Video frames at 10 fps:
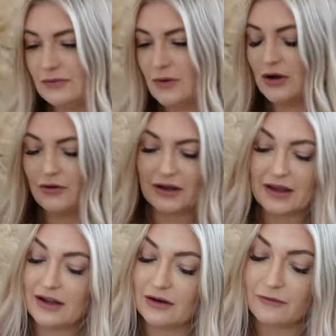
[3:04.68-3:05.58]
as well,
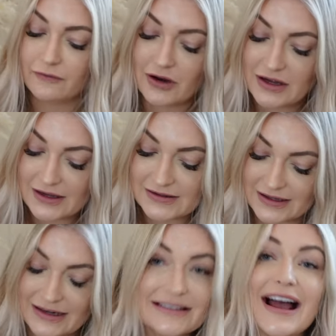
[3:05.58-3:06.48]
again 3 years
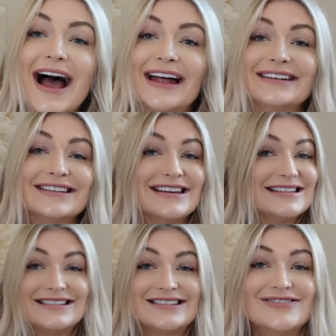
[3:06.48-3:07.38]
later, and
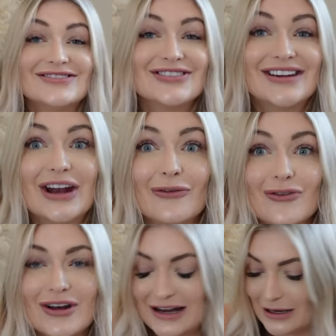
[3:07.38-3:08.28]
it's still doing
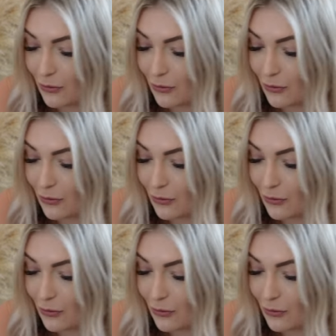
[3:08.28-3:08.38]
really